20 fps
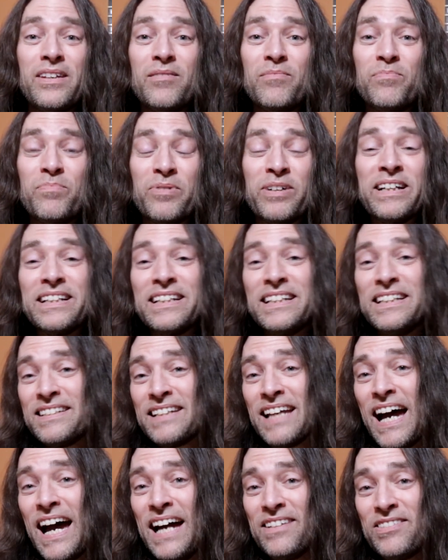bring these
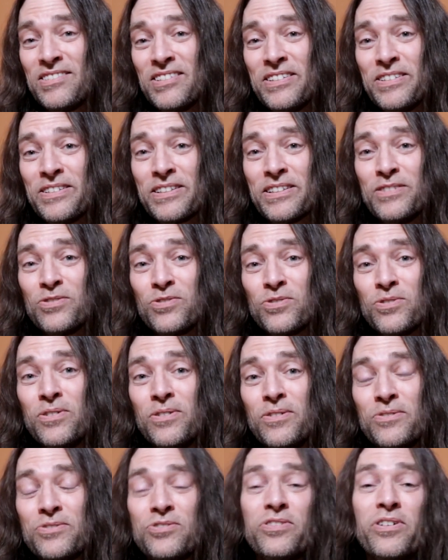guys under
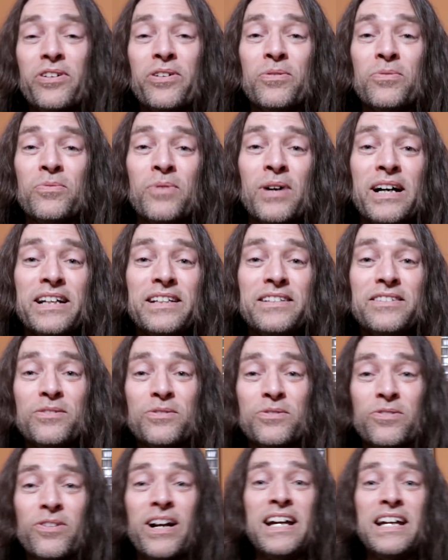control. So what
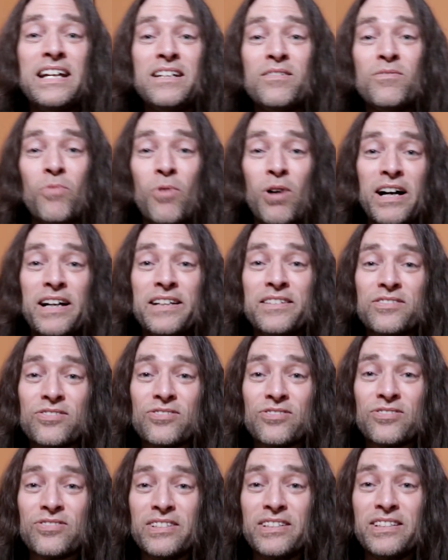Ukraine
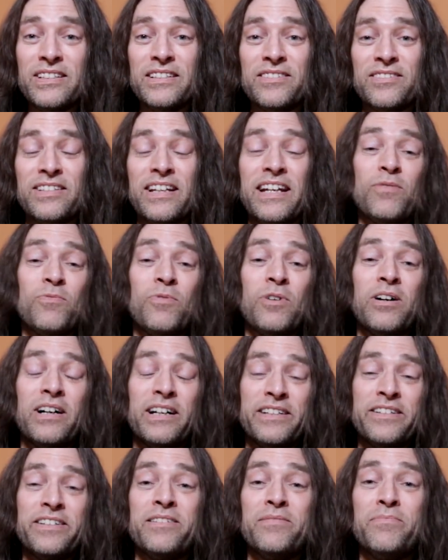wants is saying, well,
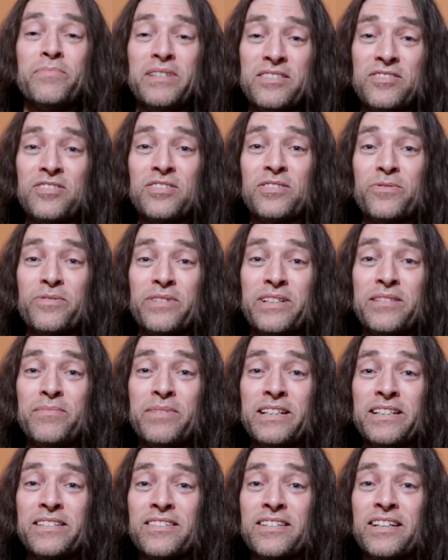under the Minsk
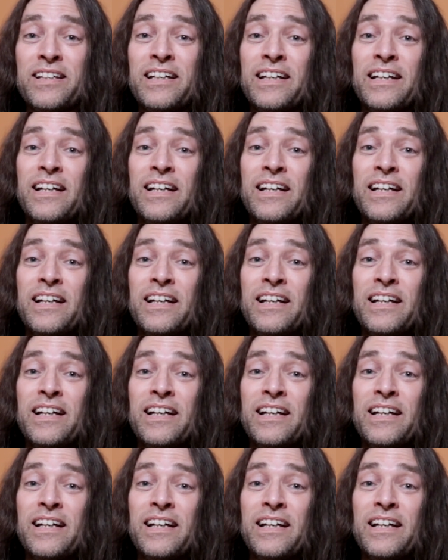agreement,